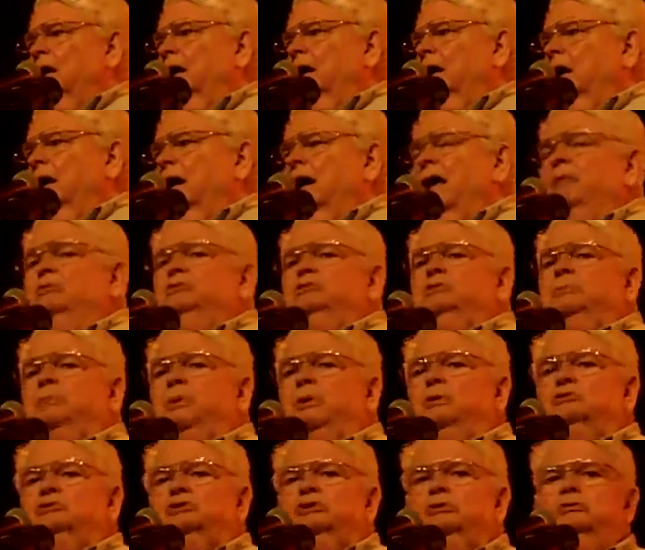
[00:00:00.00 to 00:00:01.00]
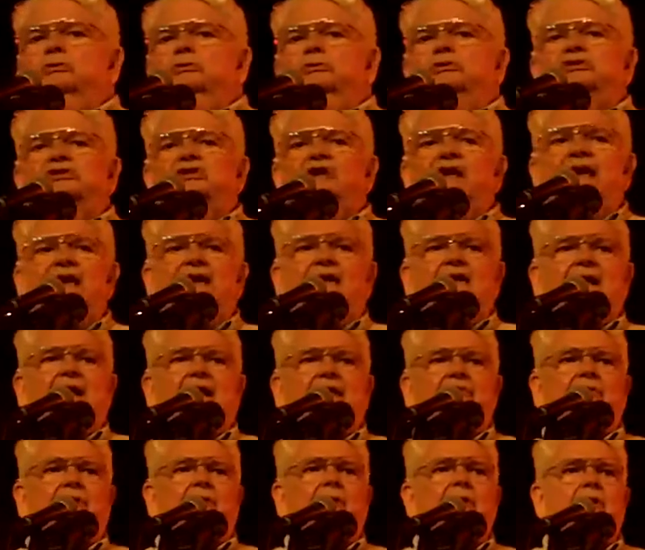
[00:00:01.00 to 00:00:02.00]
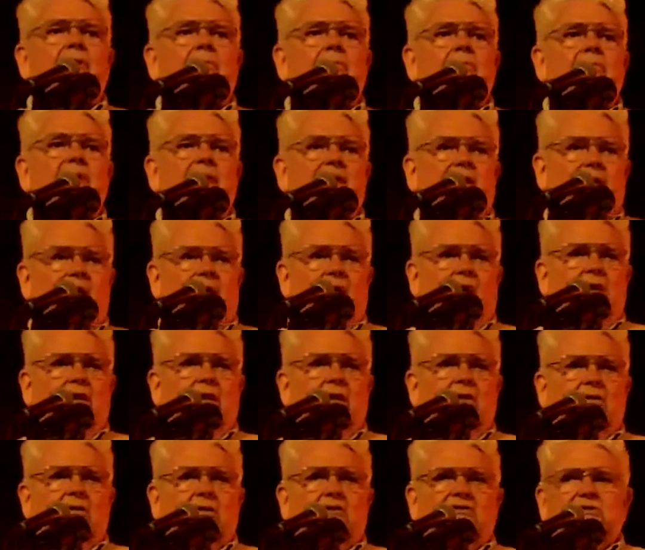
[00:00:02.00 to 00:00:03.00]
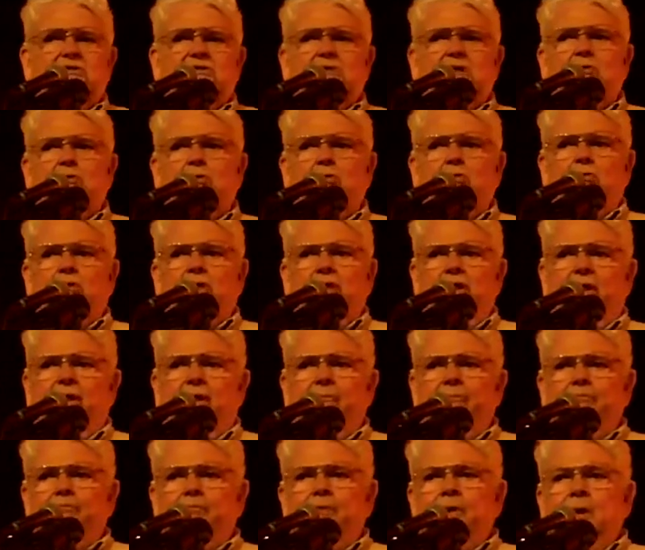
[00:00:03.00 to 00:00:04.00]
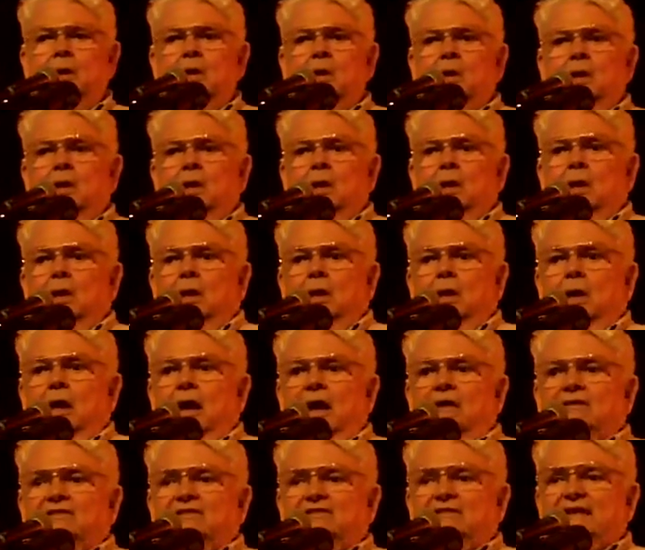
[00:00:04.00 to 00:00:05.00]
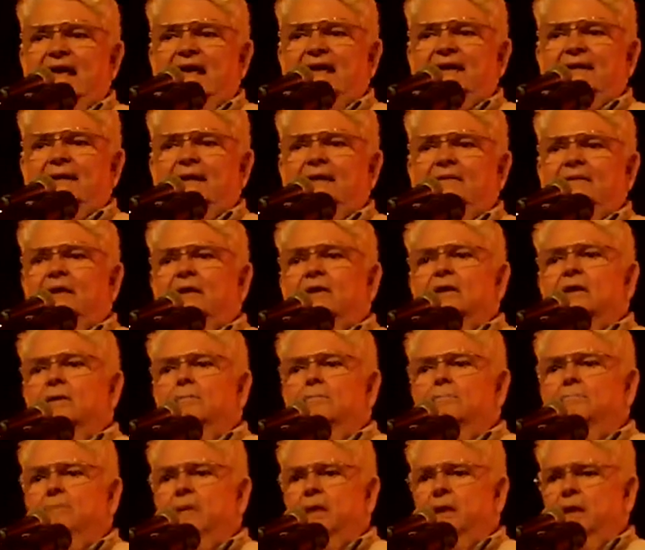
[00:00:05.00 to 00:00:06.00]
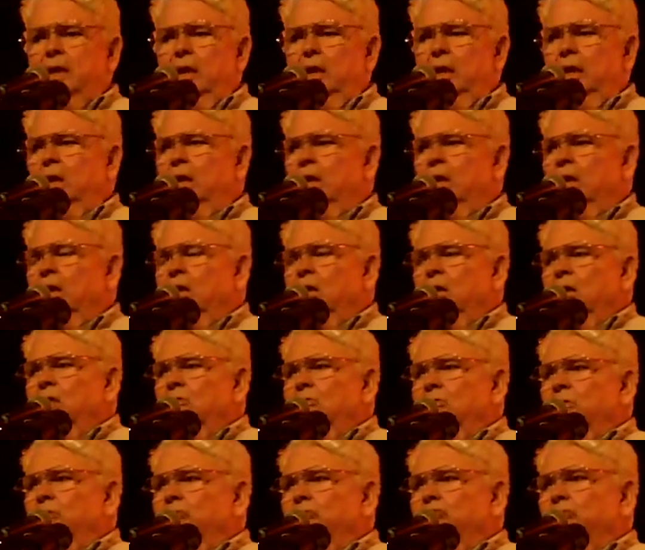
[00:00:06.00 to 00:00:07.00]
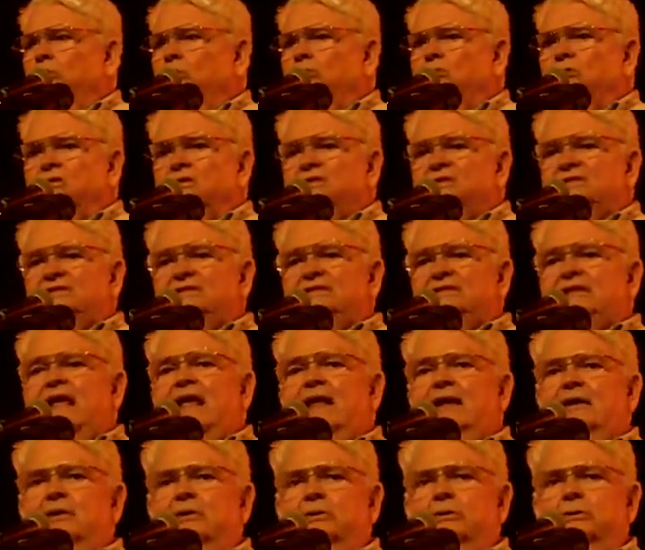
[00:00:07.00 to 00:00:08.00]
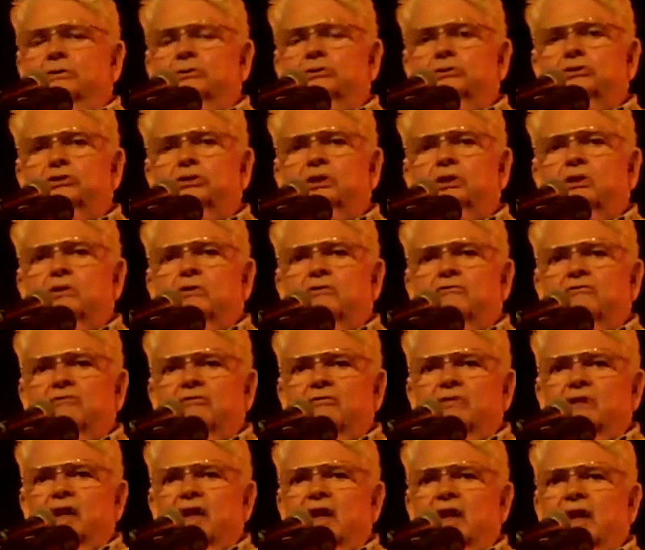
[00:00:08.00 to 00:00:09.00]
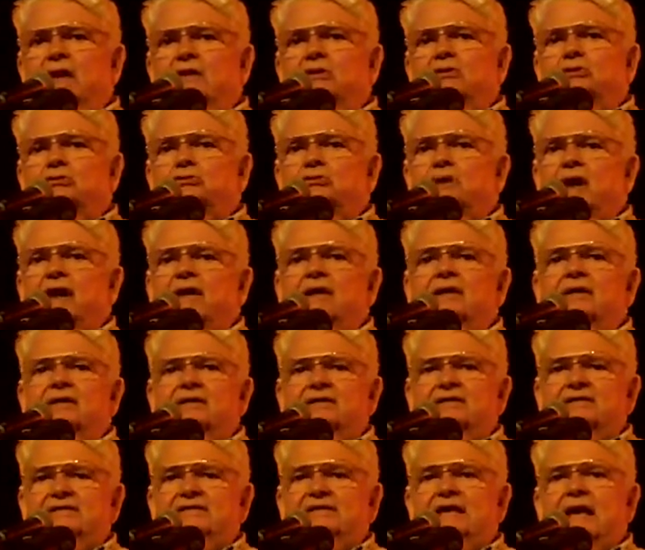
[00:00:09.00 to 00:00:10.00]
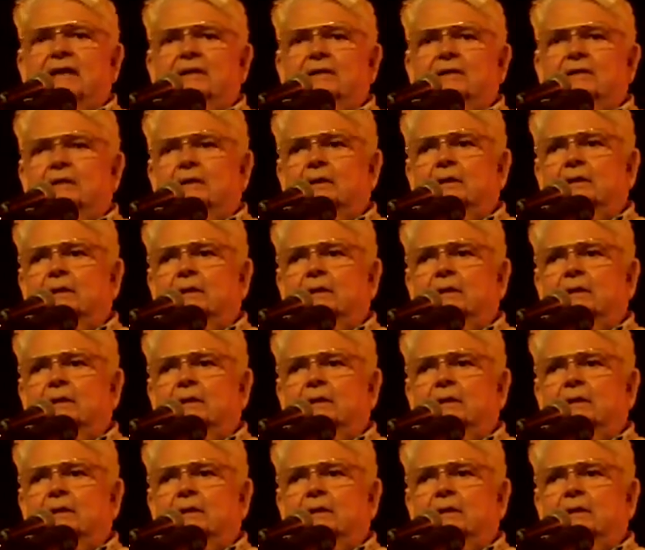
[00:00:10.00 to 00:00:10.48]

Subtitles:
I was a person who sat on the committee, this is how old I am, I sat on the committee that wrote the standards for the 8-track cassette.